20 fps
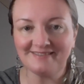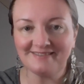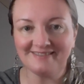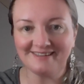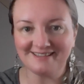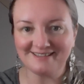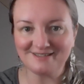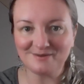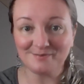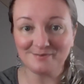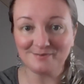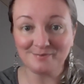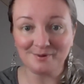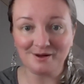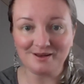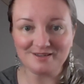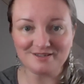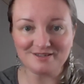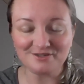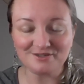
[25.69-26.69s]
this
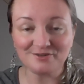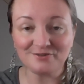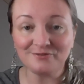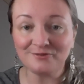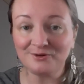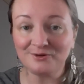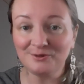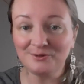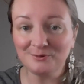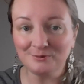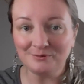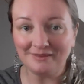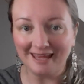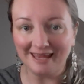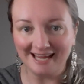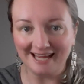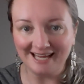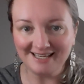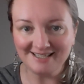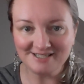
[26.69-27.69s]
past few
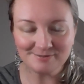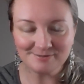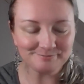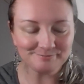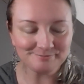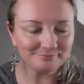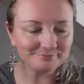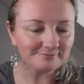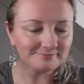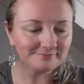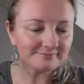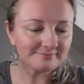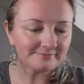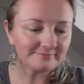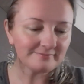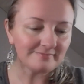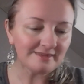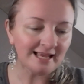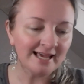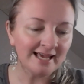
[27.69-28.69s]
days.
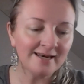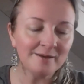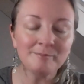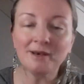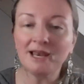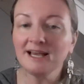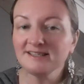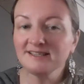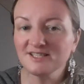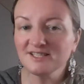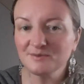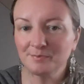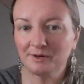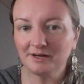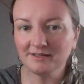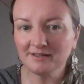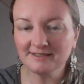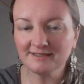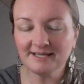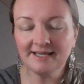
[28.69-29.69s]
And a blind
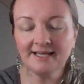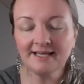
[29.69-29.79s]
spot,